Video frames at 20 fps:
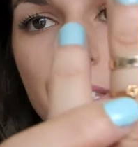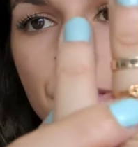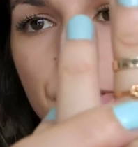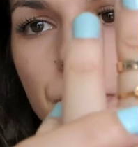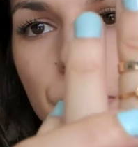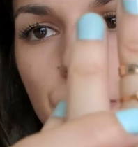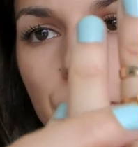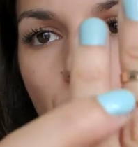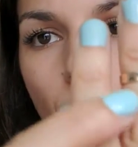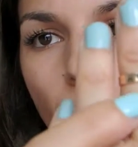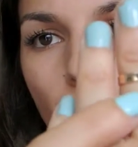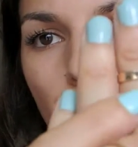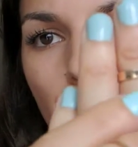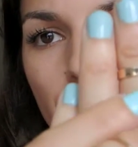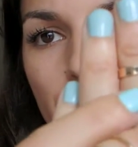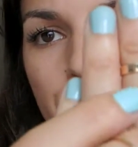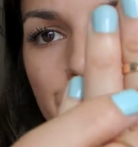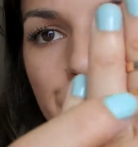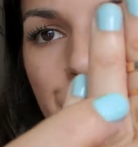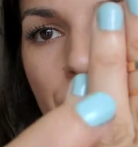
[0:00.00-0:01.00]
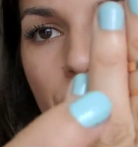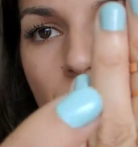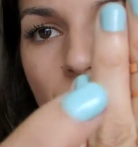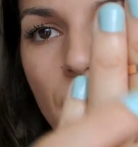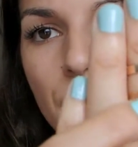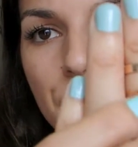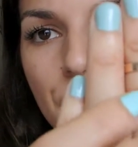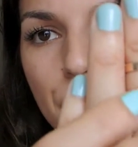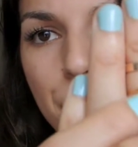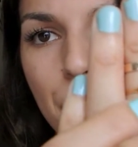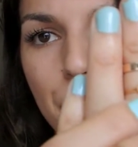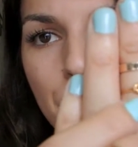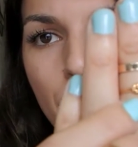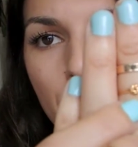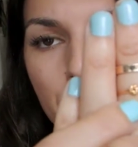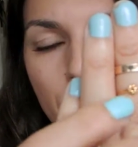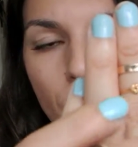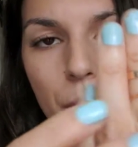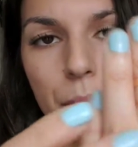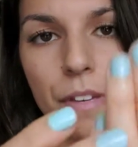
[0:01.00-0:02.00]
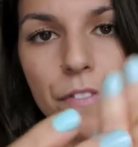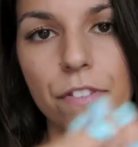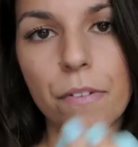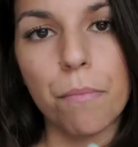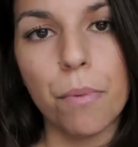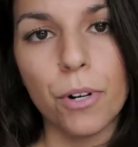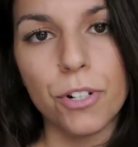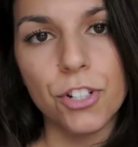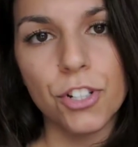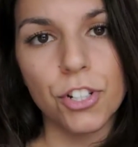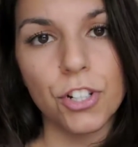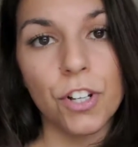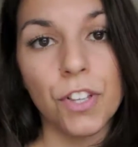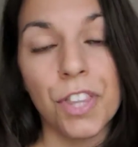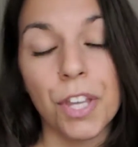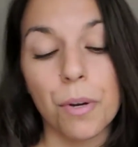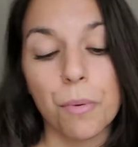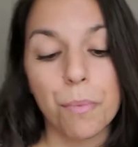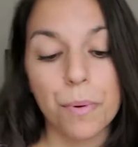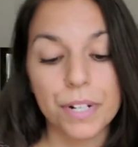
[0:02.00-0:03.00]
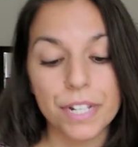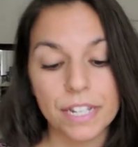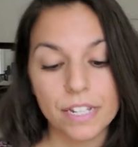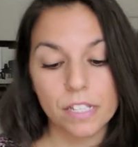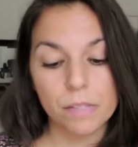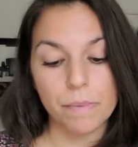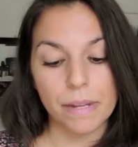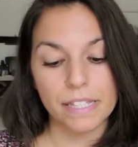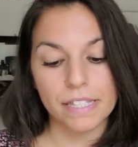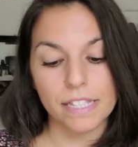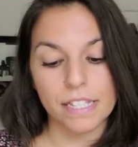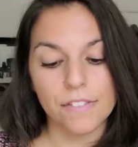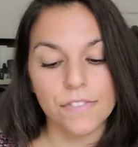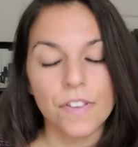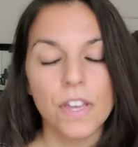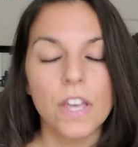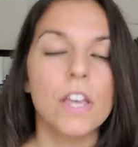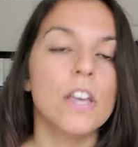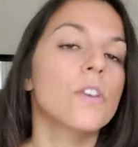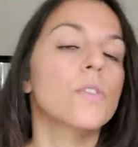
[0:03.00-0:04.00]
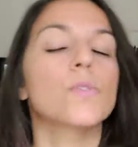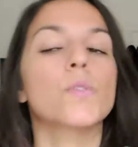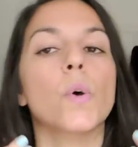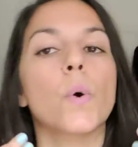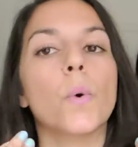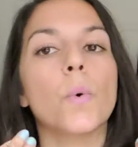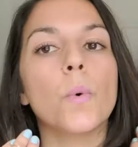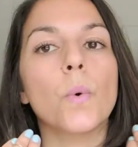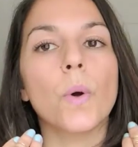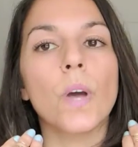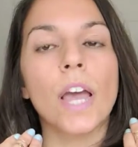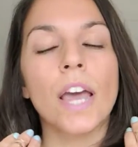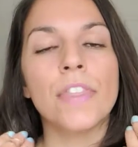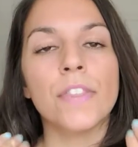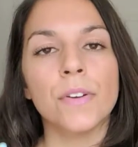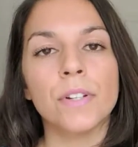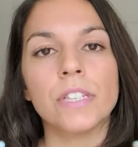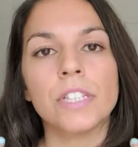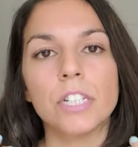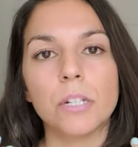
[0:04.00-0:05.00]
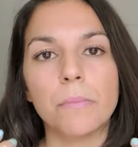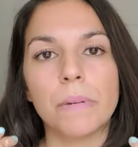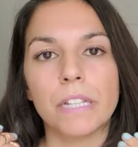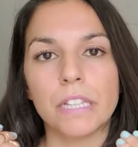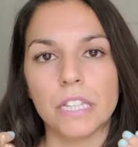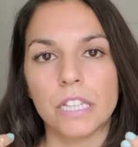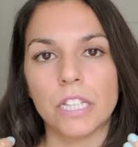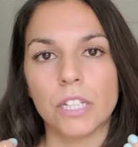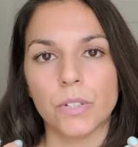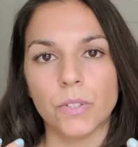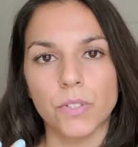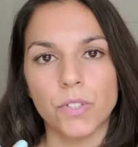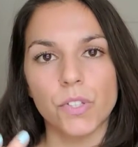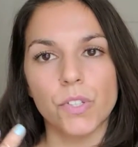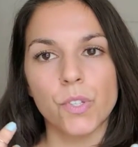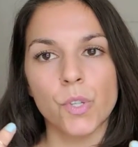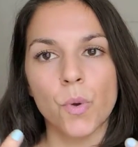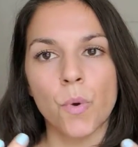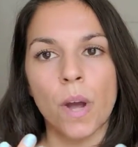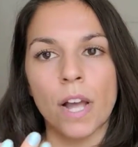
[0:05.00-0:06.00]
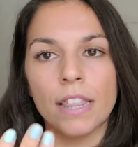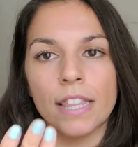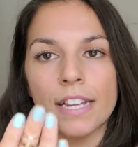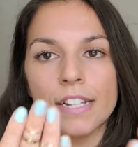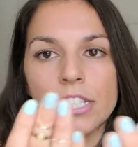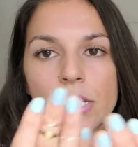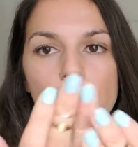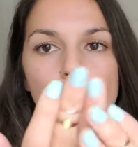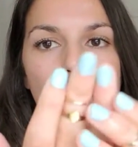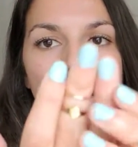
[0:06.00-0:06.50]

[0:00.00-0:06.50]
this little knot one that my mom got me from Portugal, and they were pretty expensive, so, and they're a little bit loose, so I like to